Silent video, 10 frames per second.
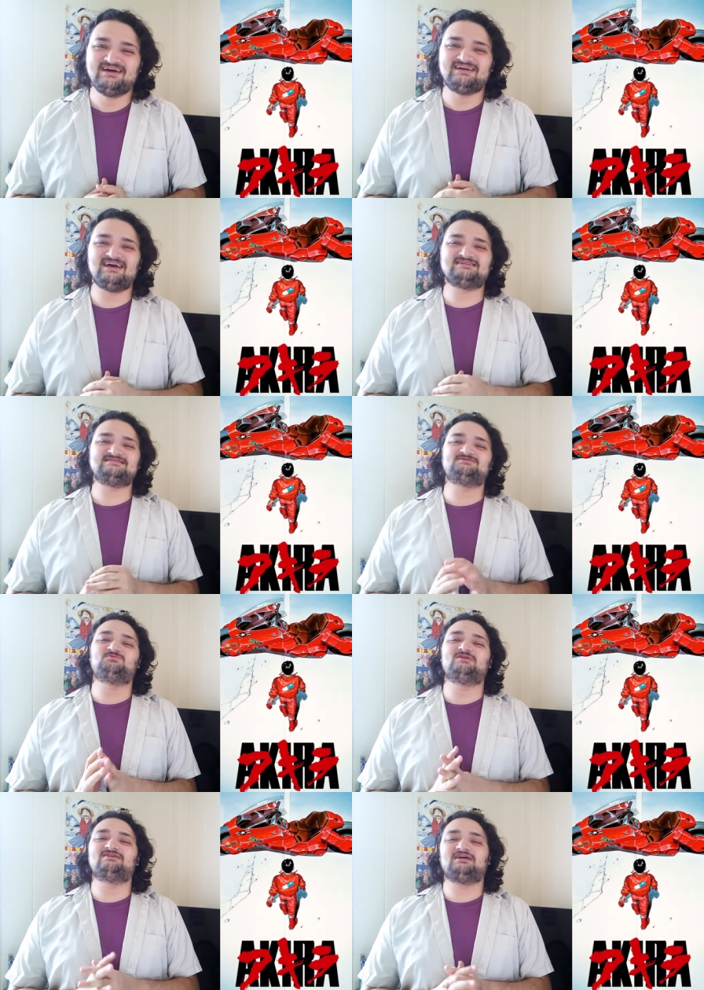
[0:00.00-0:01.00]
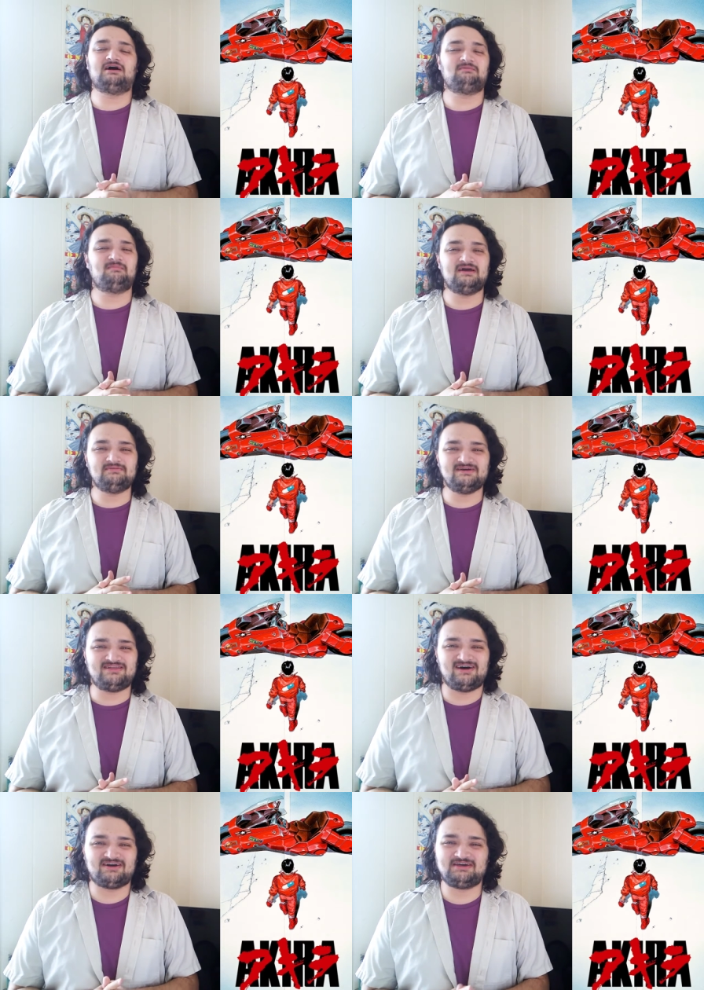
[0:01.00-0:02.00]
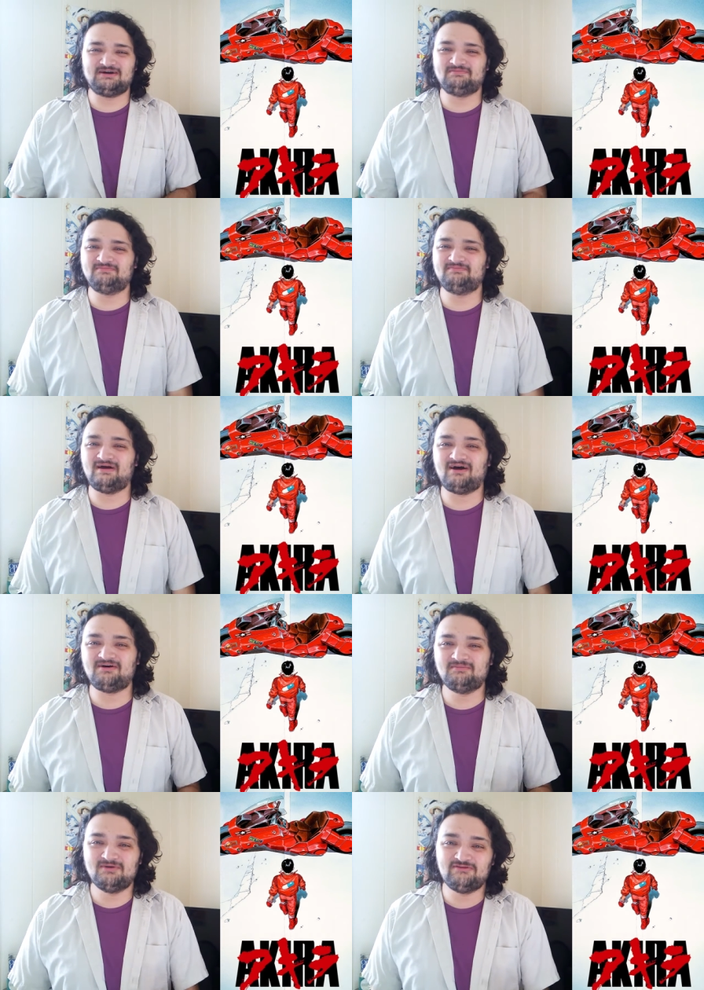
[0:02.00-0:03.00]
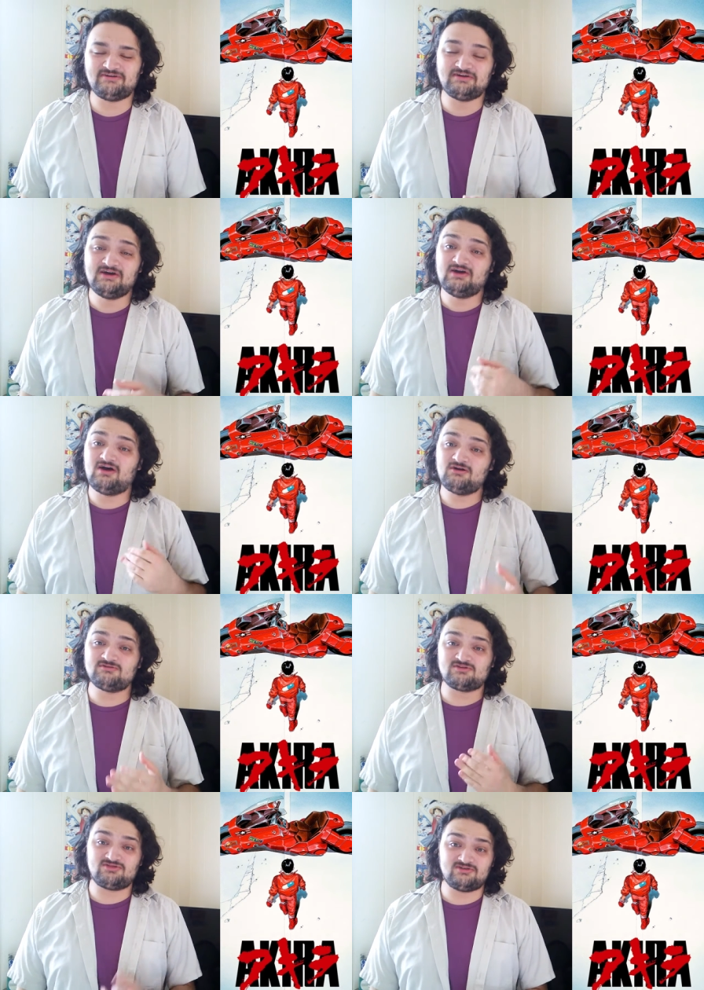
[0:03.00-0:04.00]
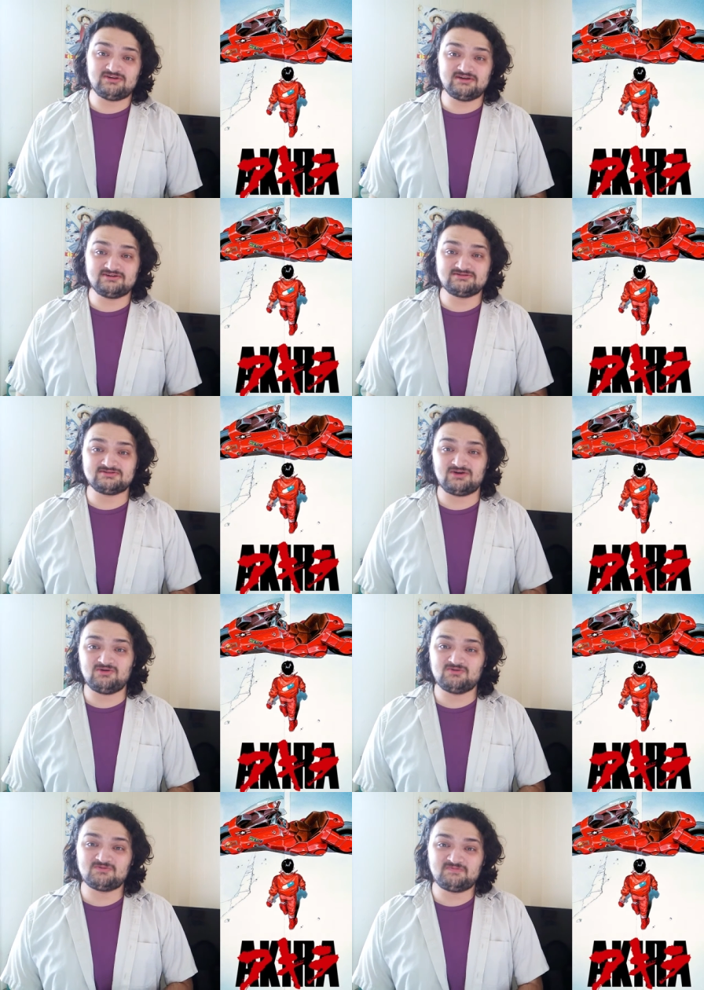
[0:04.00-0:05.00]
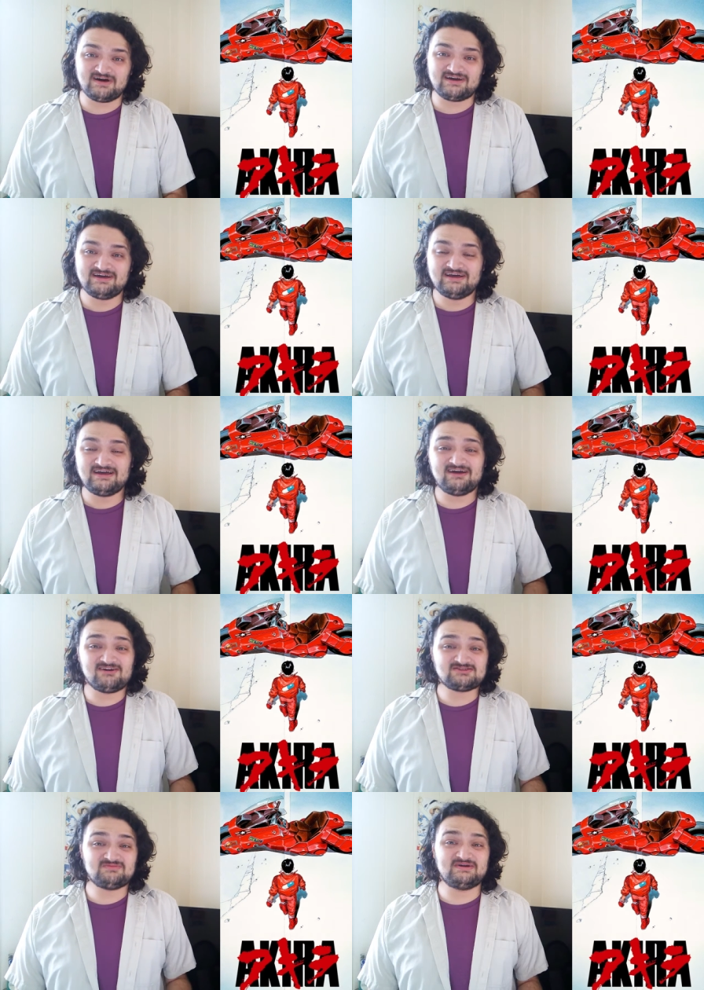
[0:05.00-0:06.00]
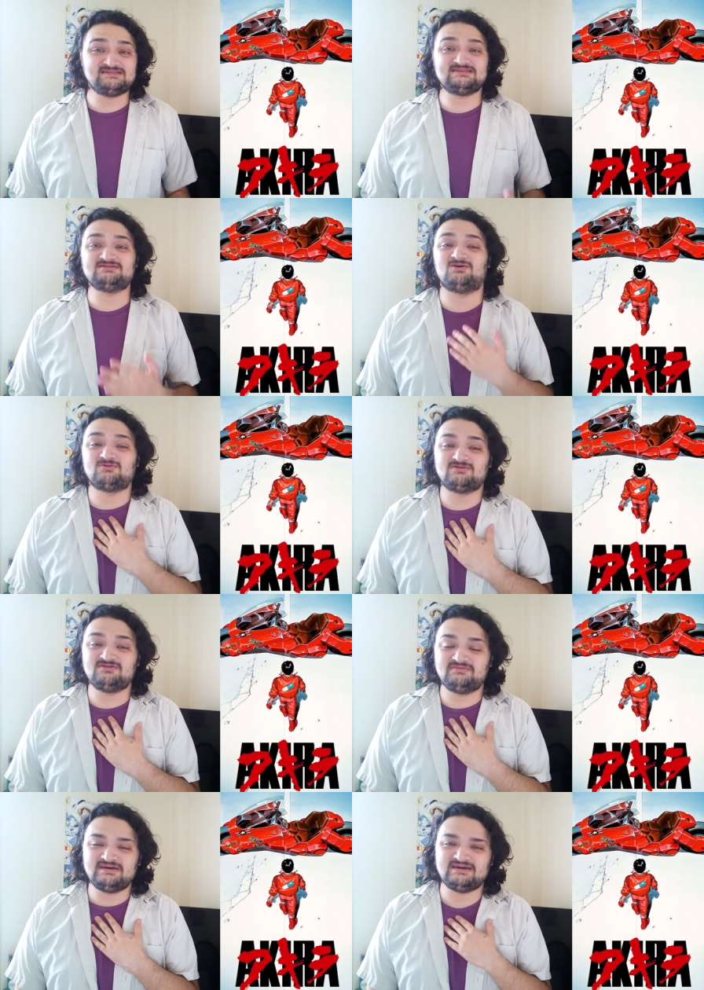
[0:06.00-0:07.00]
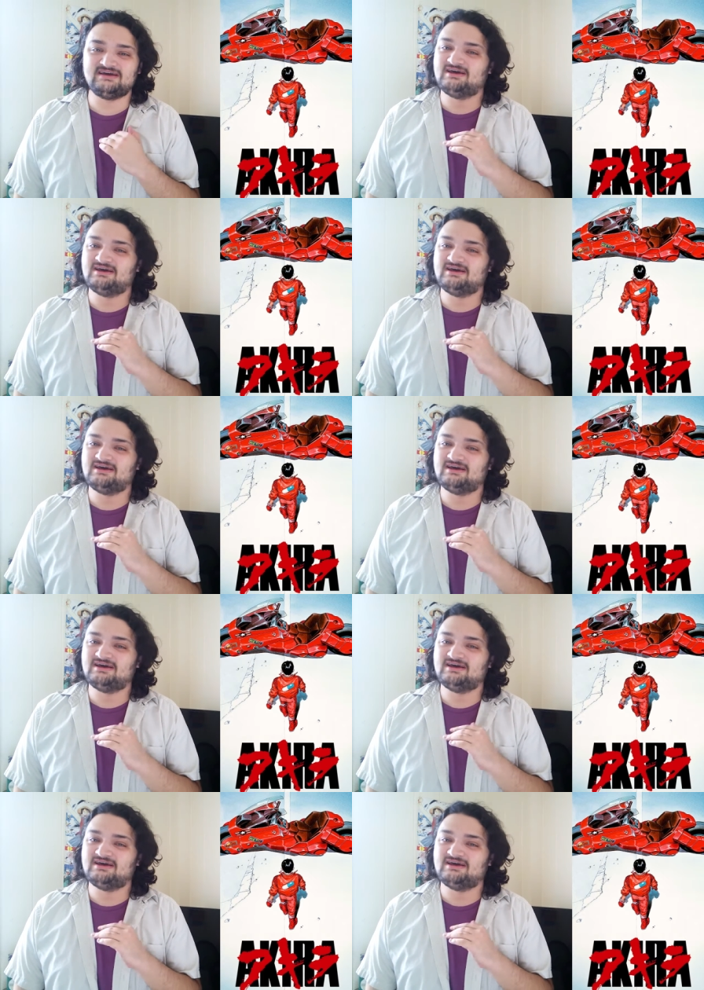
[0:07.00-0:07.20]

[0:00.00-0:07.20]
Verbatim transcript: Yes, it's weird that I may be talking about a movie over thirty years old, but it also means it's older than me.